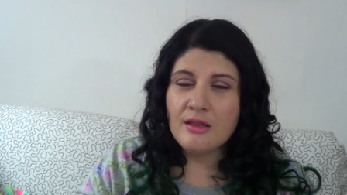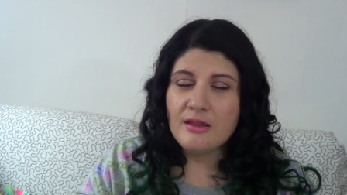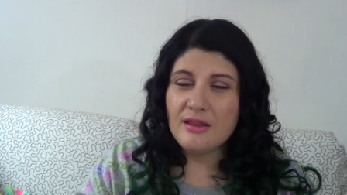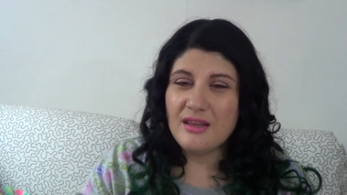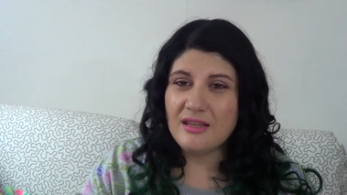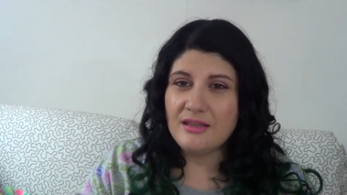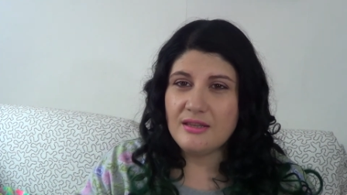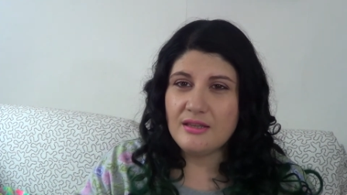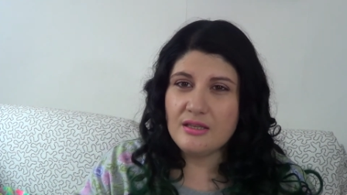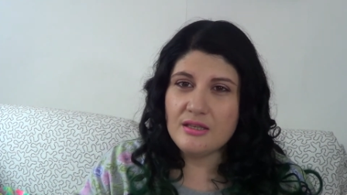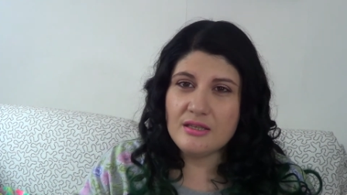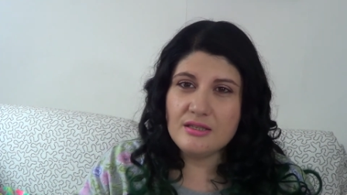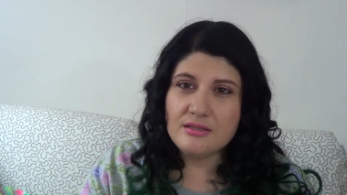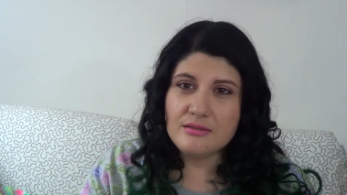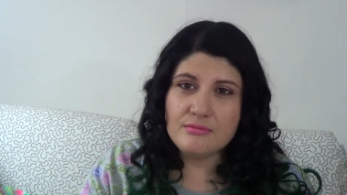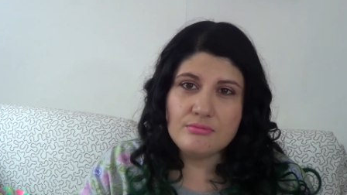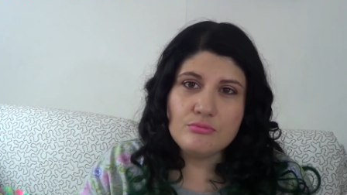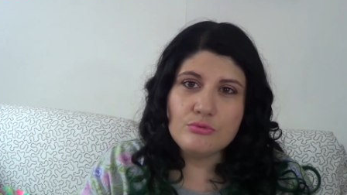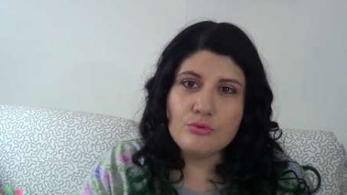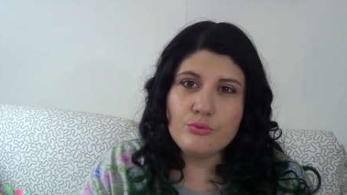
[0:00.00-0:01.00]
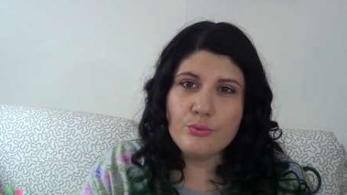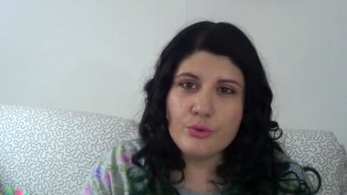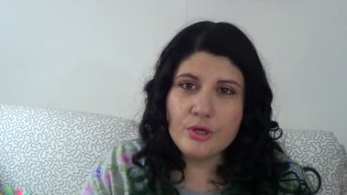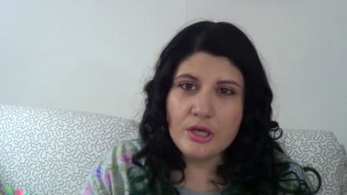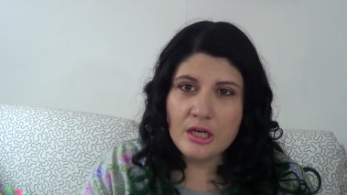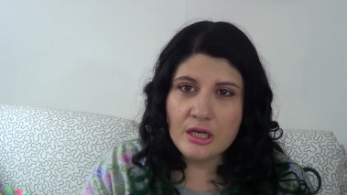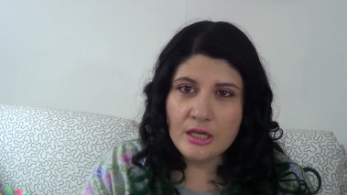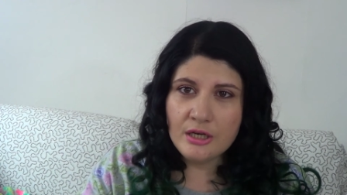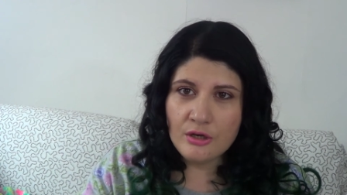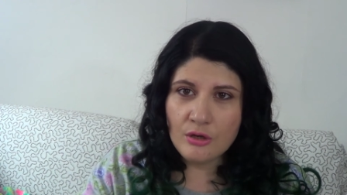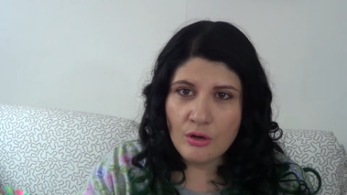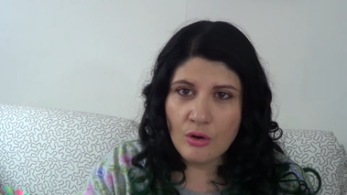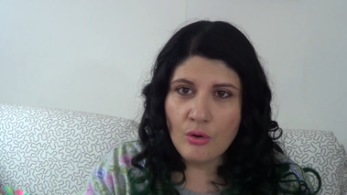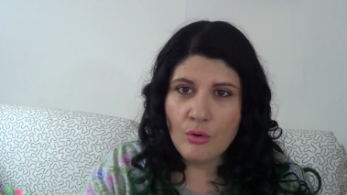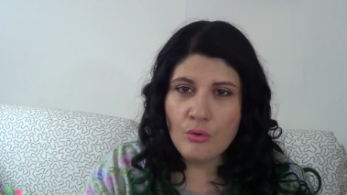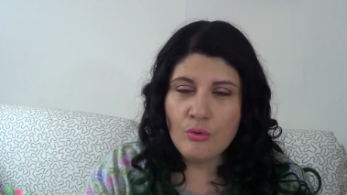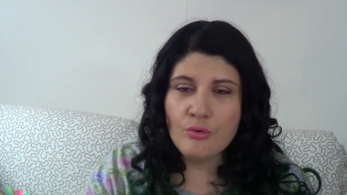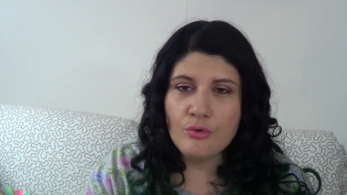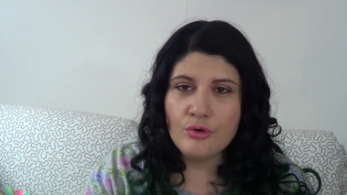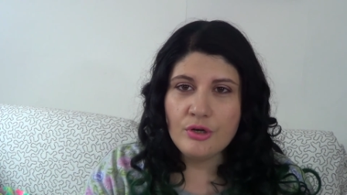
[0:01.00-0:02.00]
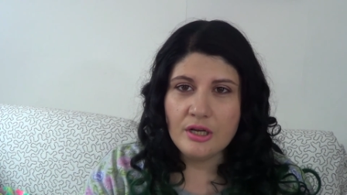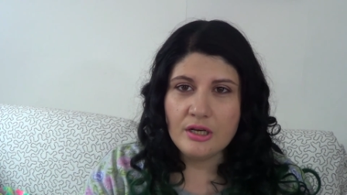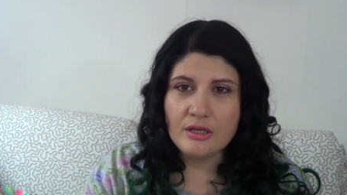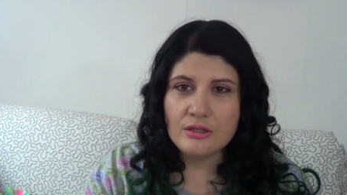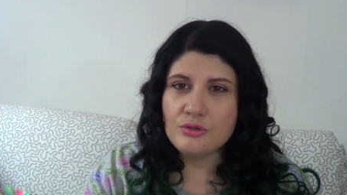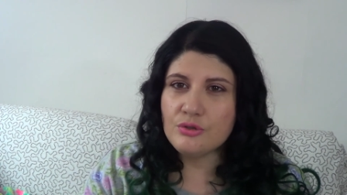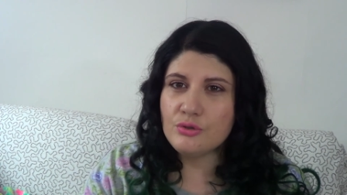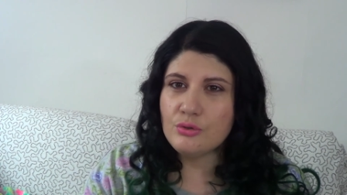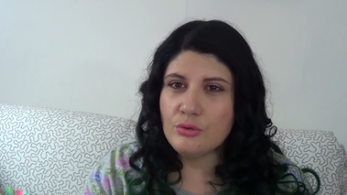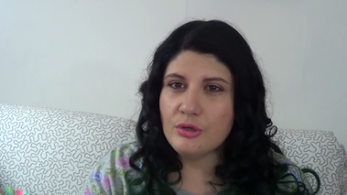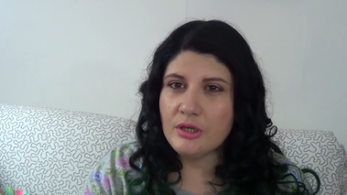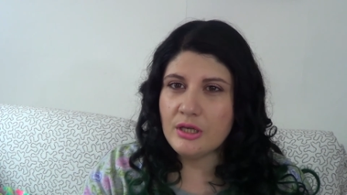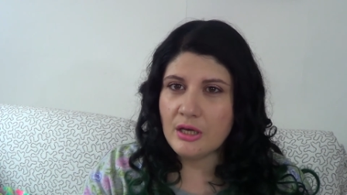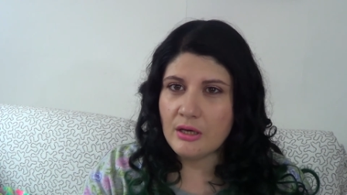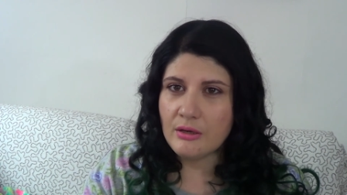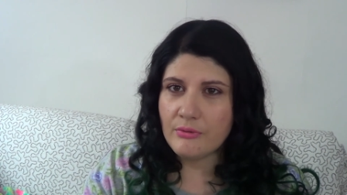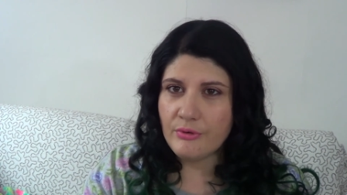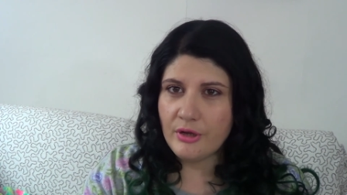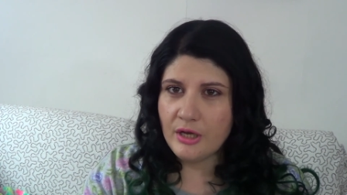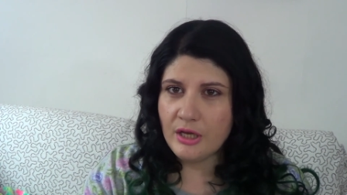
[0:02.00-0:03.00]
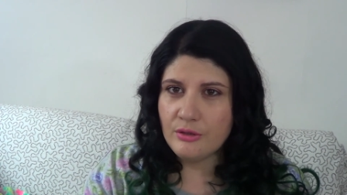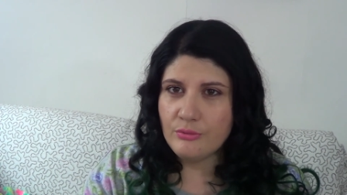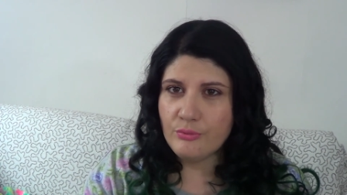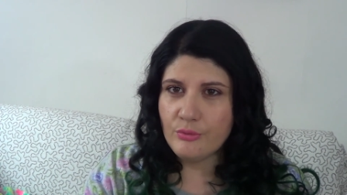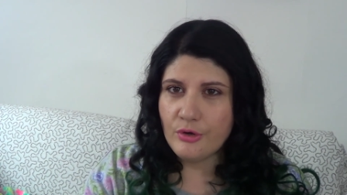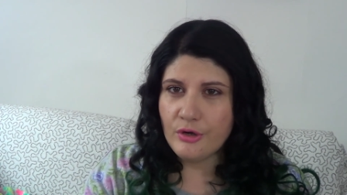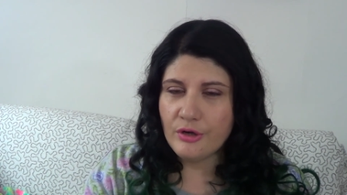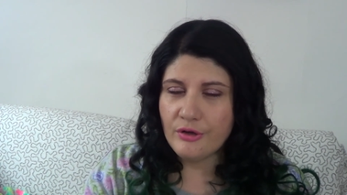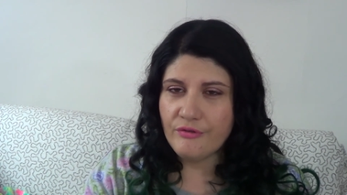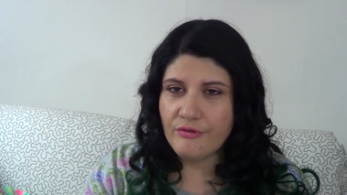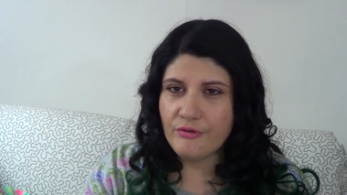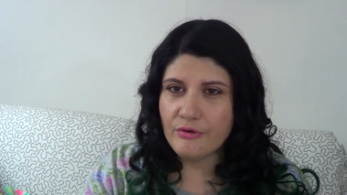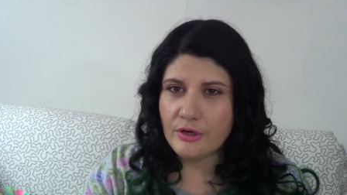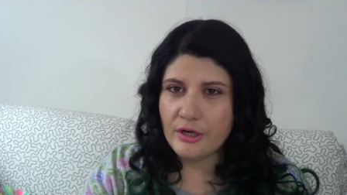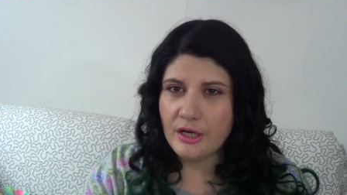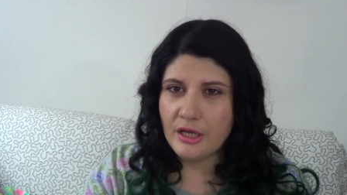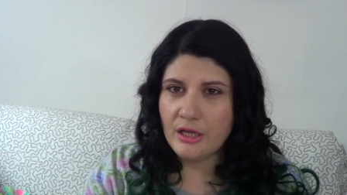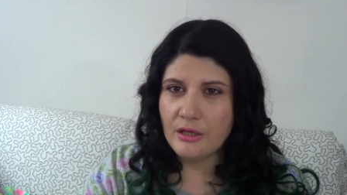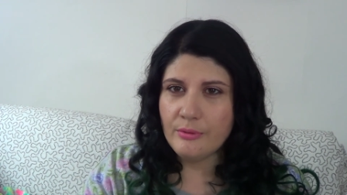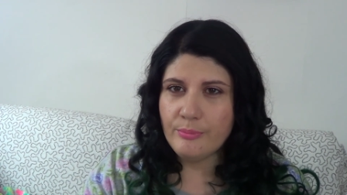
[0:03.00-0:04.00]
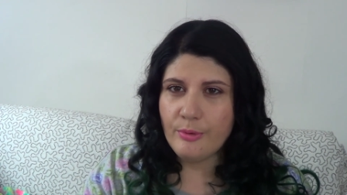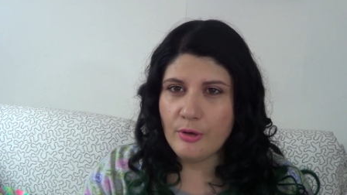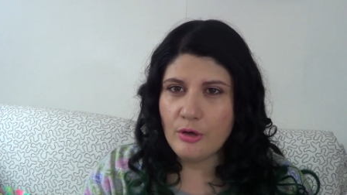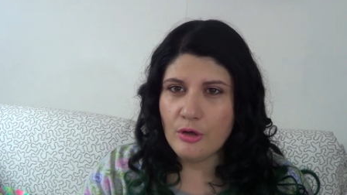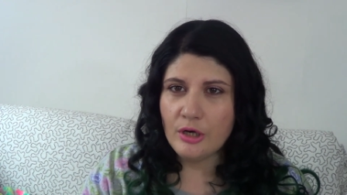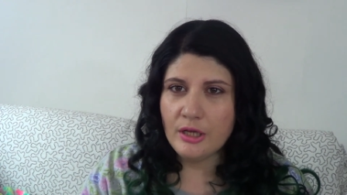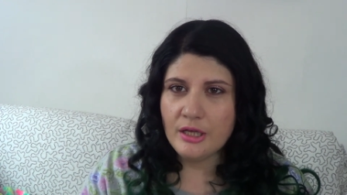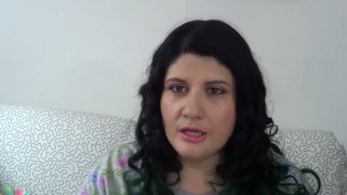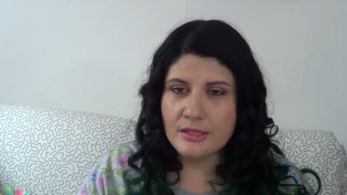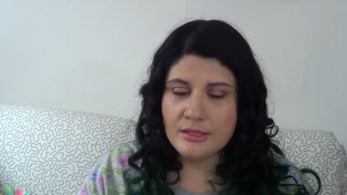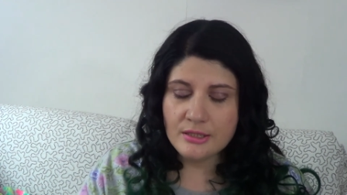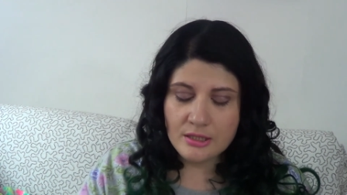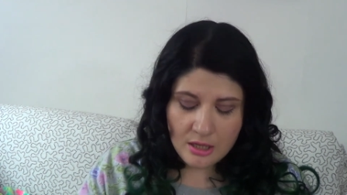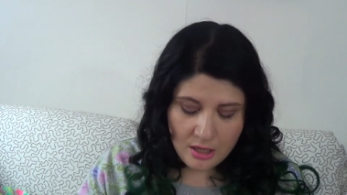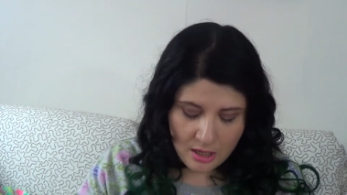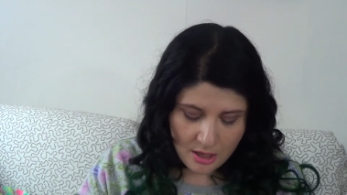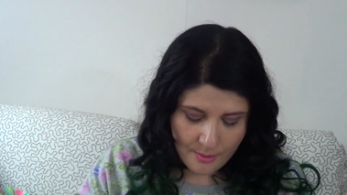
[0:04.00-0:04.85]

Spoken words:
that is really known and doing a great work for nail polish,